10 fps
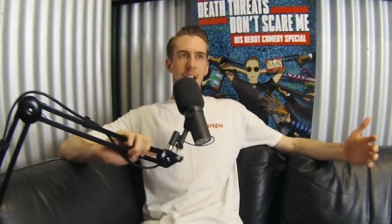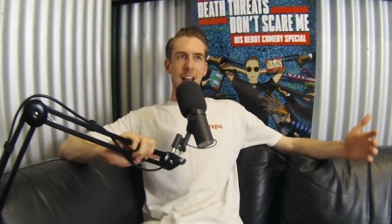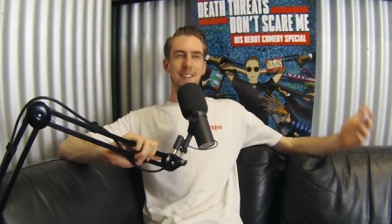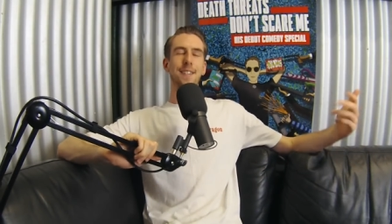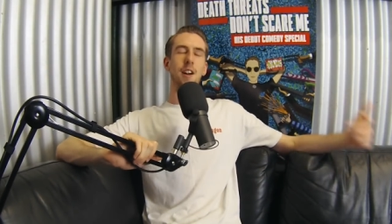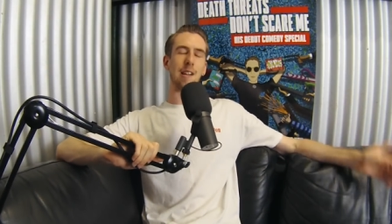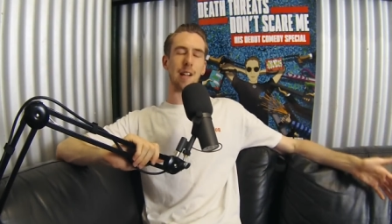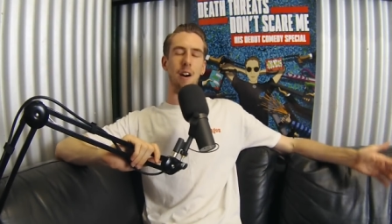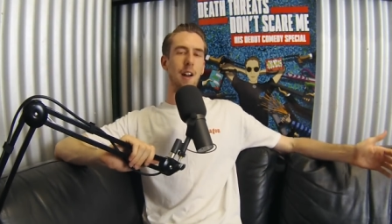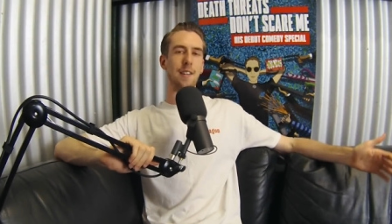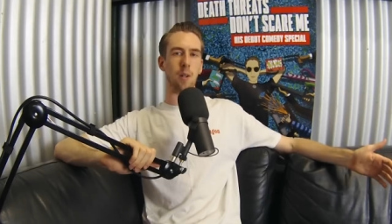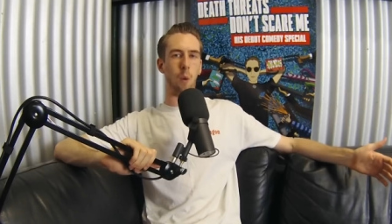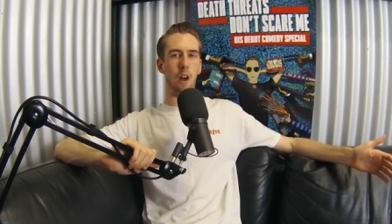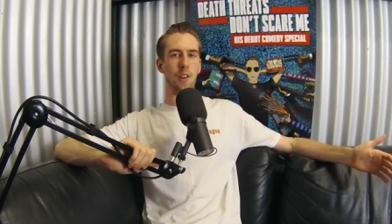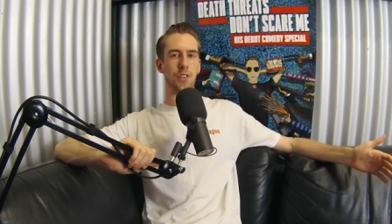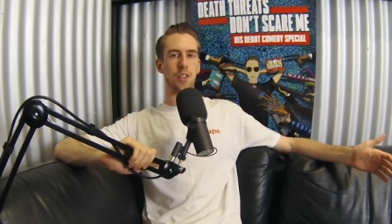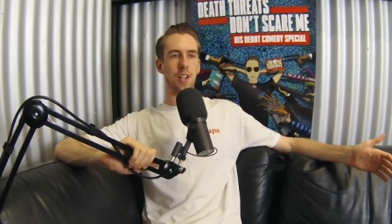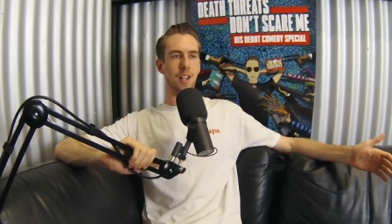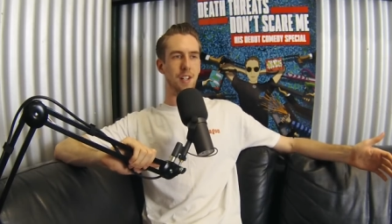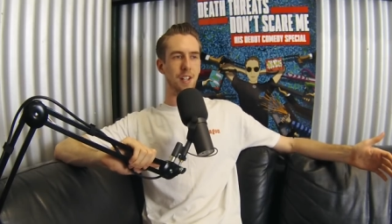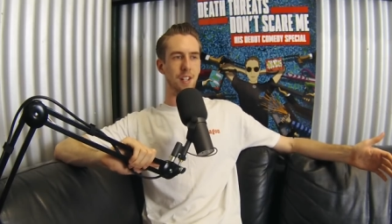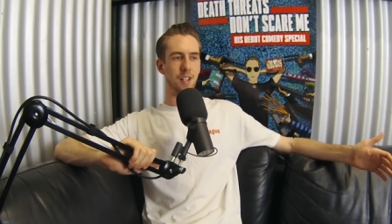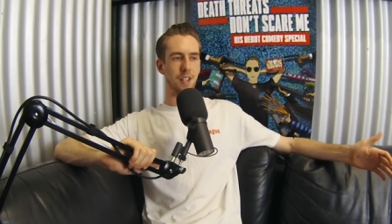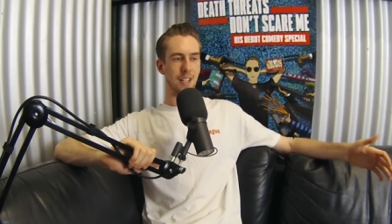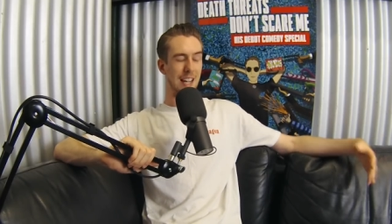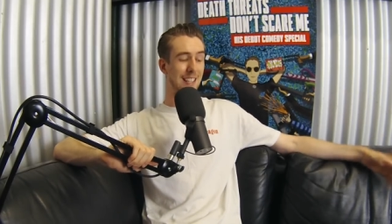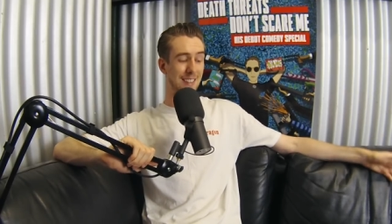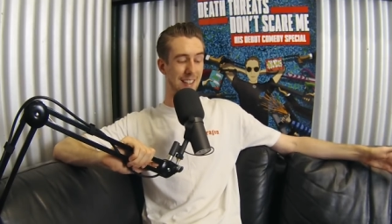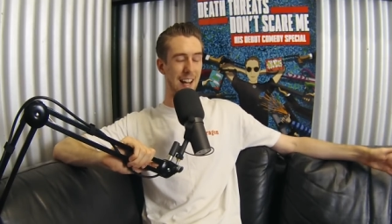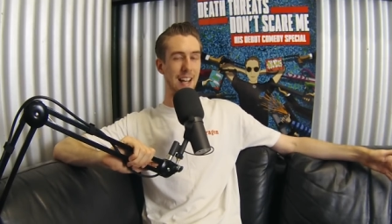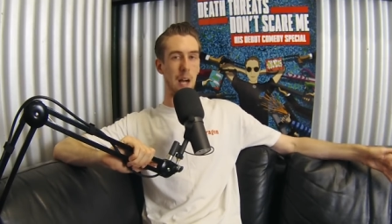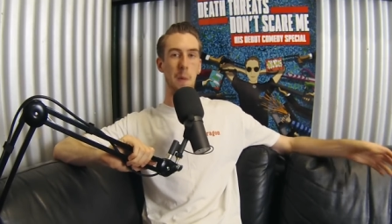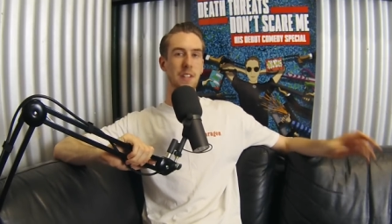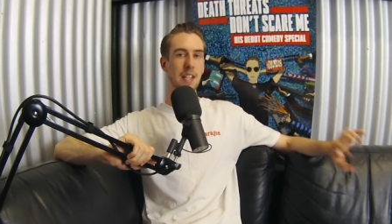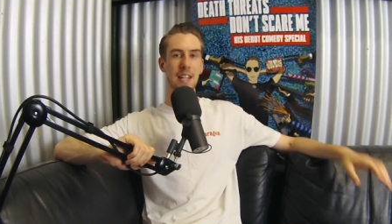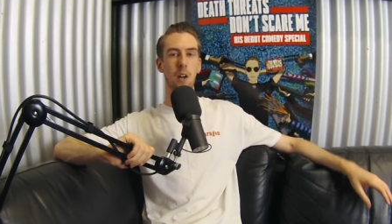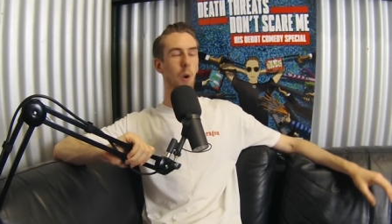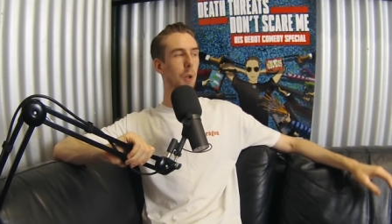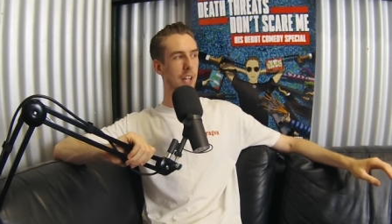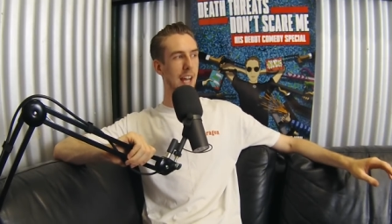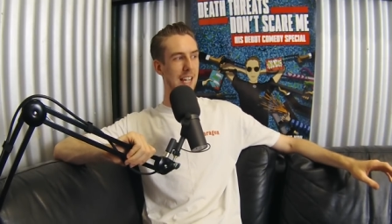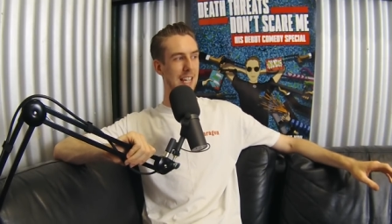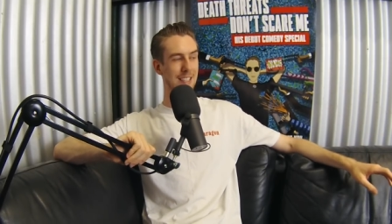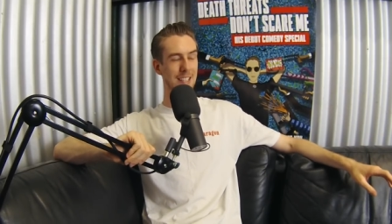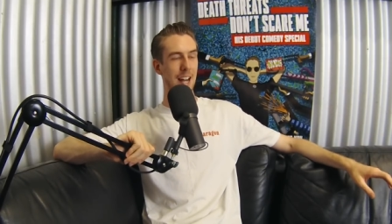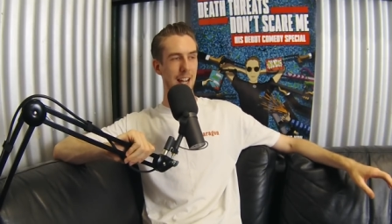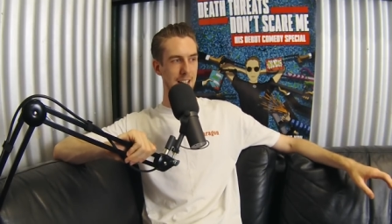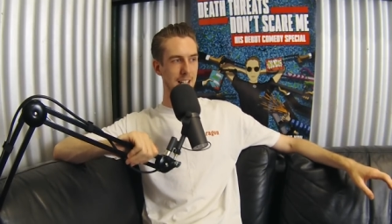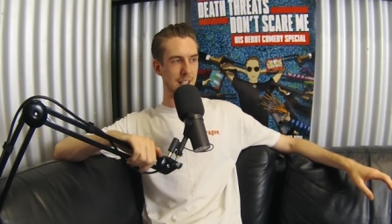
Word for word: It's not as hot as it was Yesterday, I was in here all day yesterday.